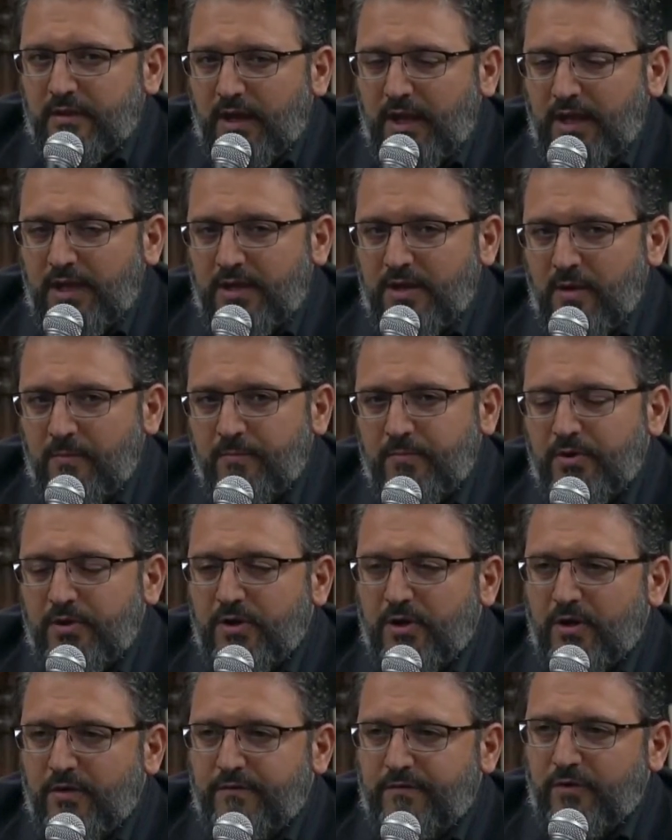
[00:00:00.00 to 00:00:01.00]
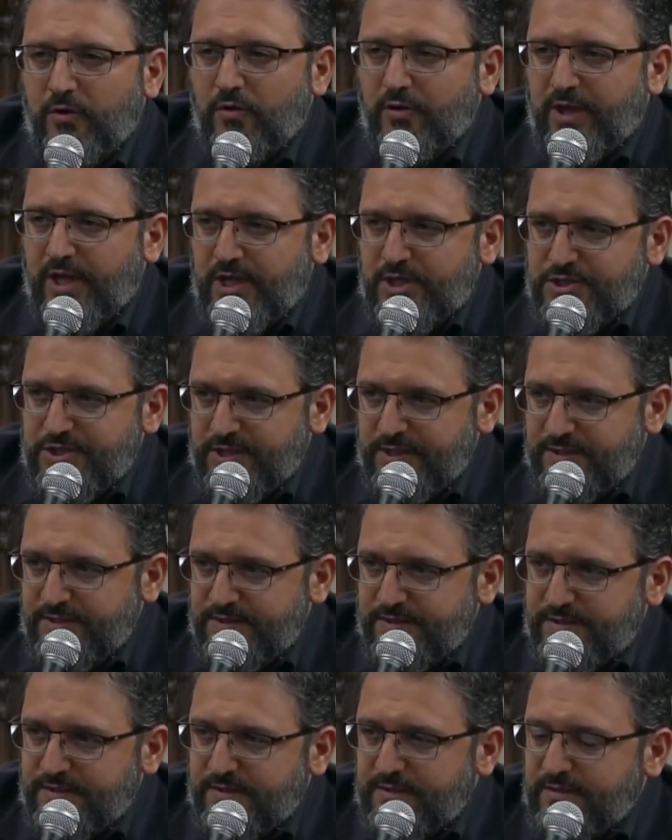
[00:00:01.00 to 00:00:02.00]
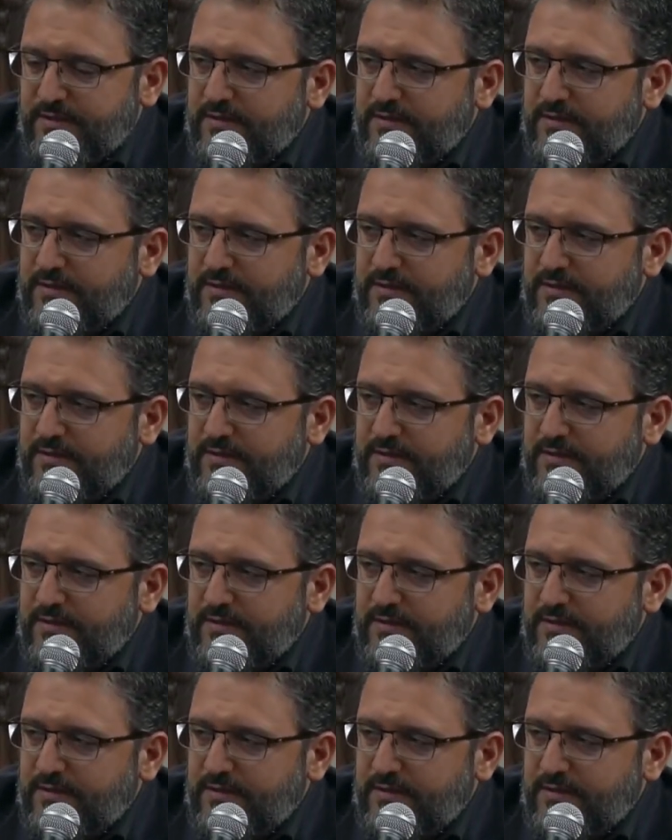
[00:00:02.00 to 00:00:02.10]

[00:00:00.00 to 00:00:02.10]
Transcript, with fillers: a number of locations,